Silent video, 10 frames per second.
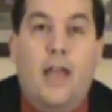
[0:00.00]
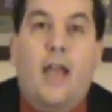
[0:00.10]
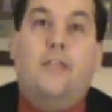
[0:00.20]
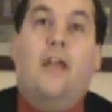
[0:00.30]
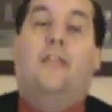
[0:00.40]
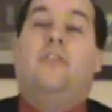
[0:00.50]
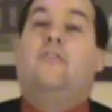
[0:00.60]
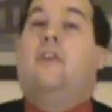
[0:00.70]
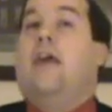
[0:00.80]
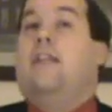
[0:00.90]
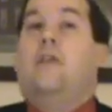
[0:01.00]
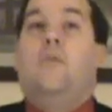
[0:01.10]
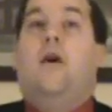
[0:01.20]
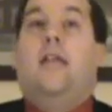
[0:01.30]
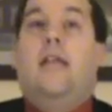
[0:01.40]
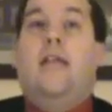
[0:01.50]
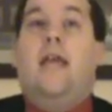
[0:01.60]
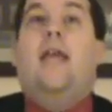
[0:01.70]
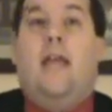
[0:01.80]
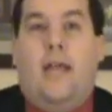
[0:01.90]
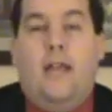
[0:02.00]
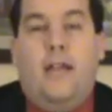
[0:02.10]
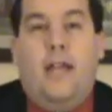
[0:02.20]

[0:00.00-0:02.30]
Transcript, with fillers: And that's exactly what he did.